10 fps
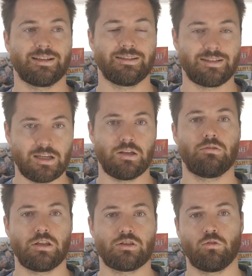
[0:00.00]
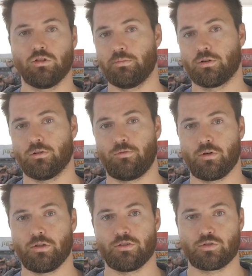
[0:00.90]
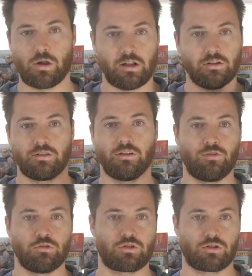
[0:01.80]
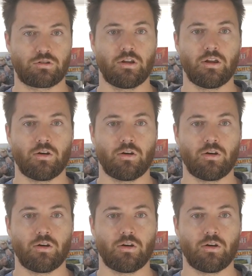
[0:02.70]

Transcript: continue these old border foils well into the future?